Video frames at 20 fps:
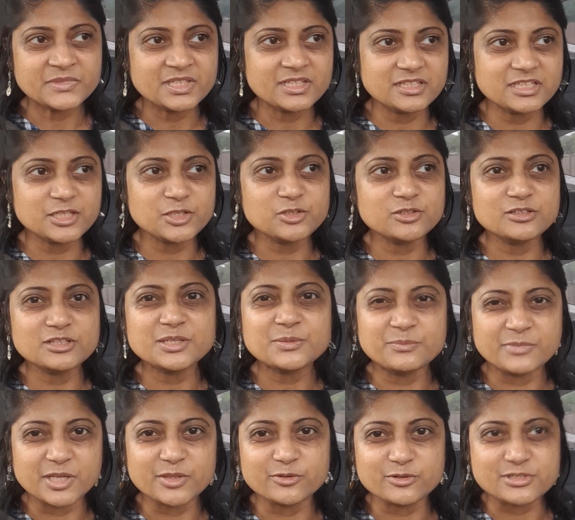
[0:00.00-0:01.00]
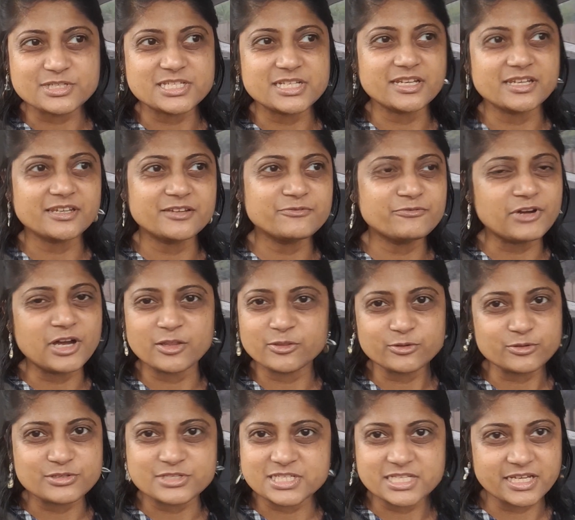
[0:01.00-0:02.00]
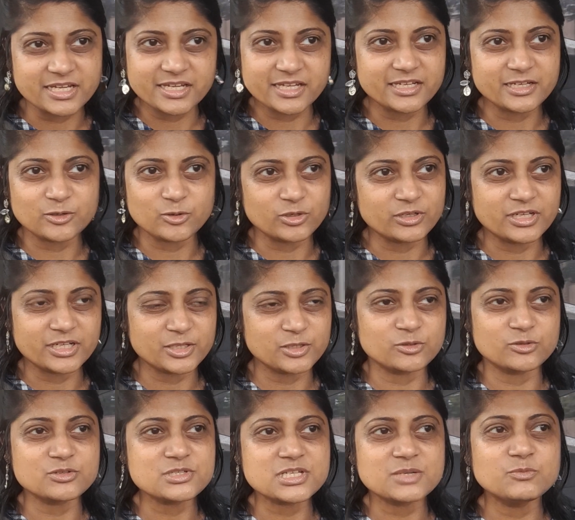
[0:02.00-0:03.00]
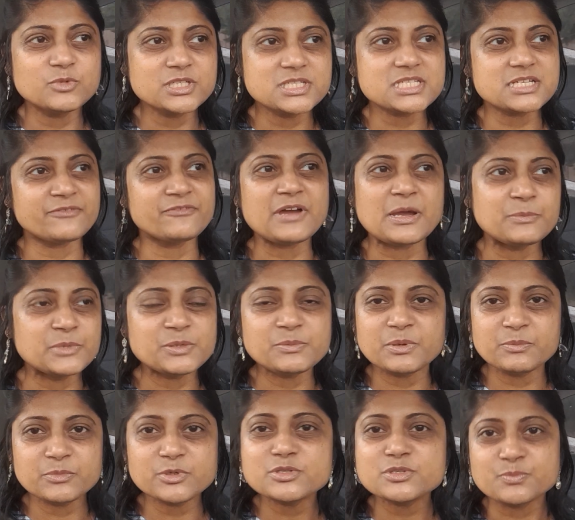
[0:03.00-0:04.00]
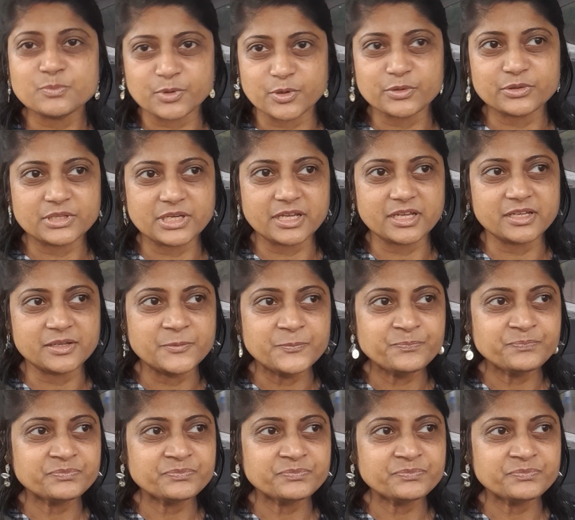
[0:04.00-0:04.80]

like, you know, like Mother's Day, Father's Day, or like, you know, a family member's birthday,